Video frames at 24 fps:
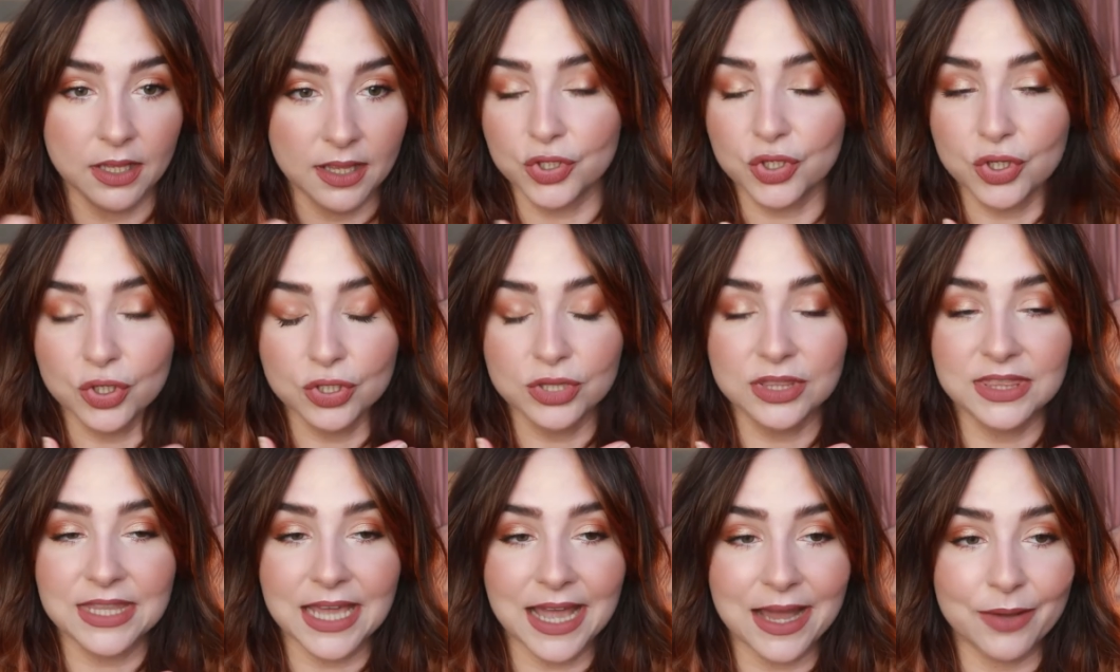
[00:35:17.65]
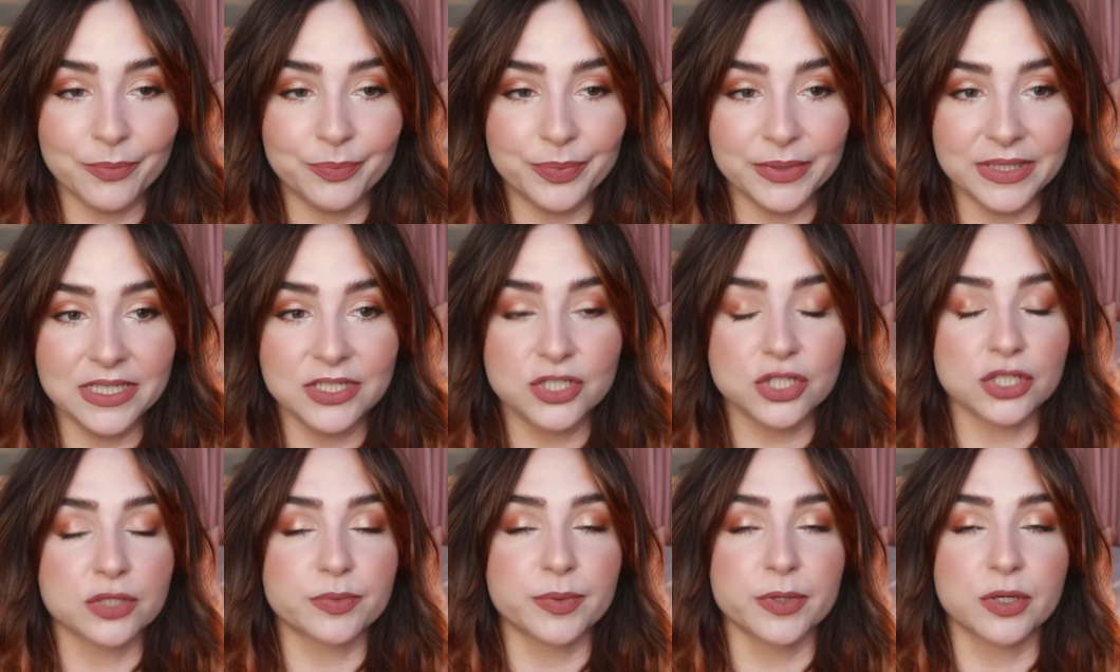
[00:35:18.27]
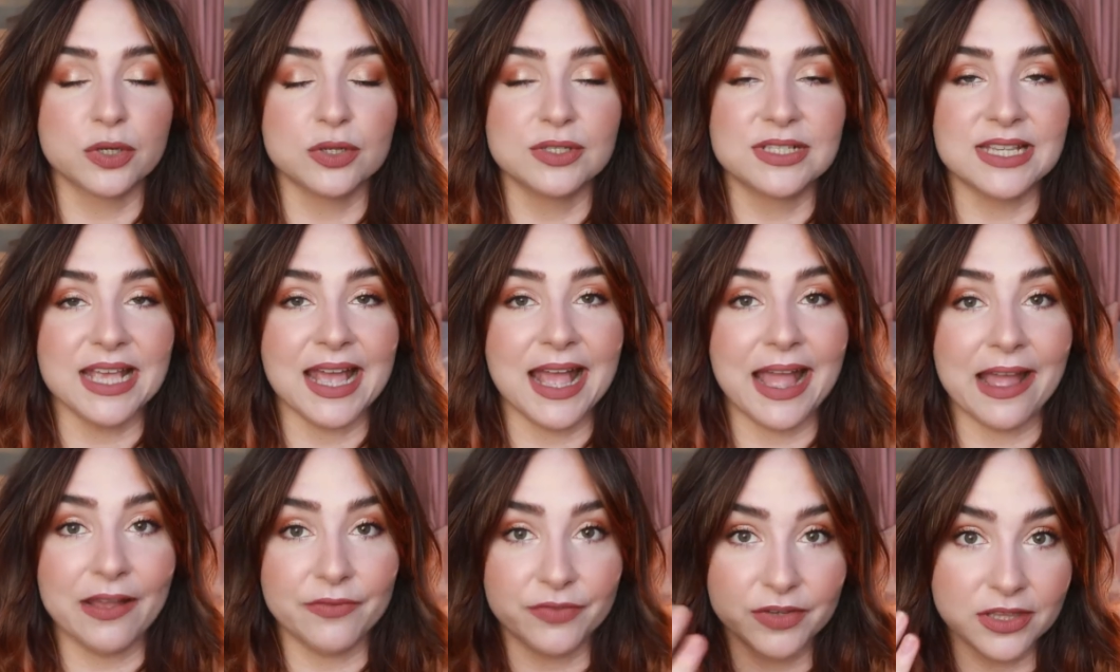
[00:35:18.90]
Could that be just because
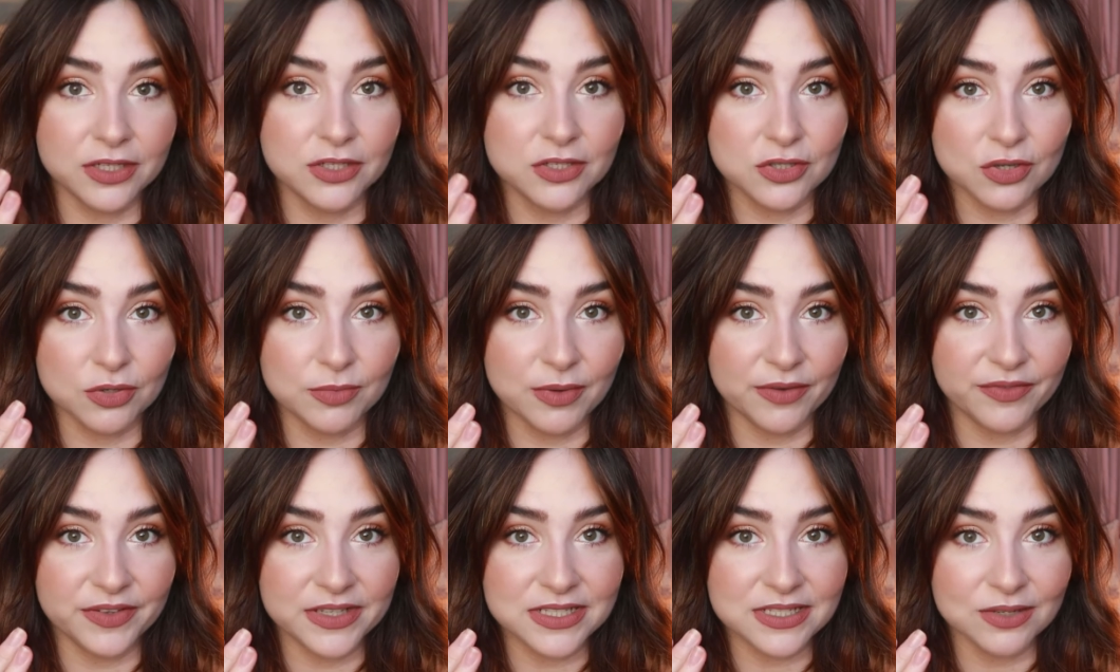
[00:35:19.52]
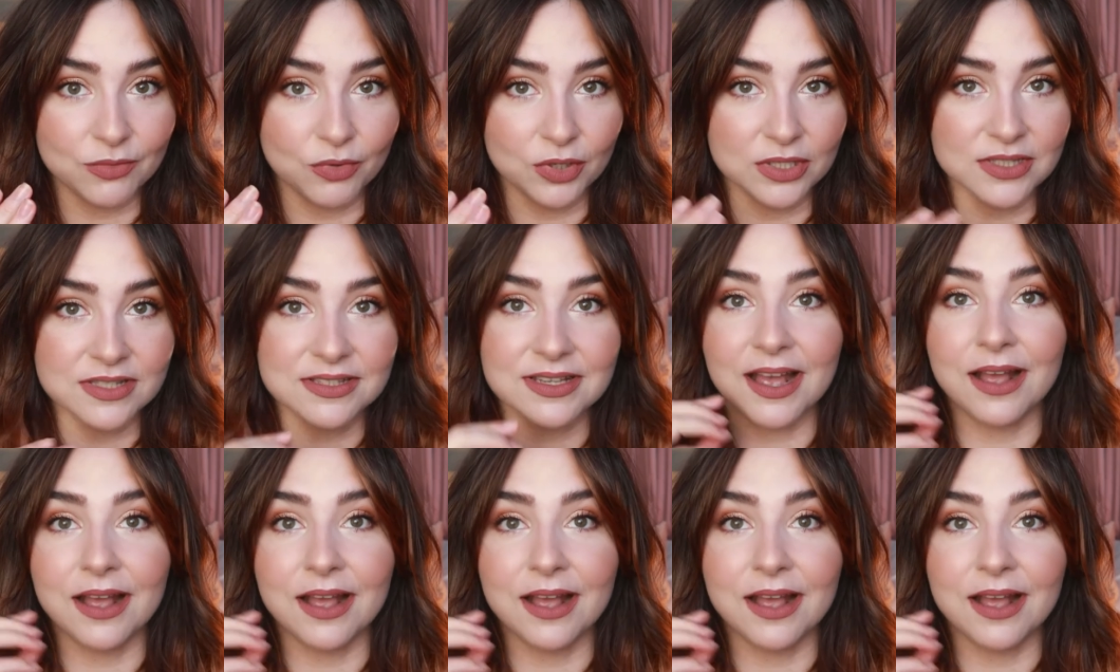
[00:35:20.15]
everything is on my face at once?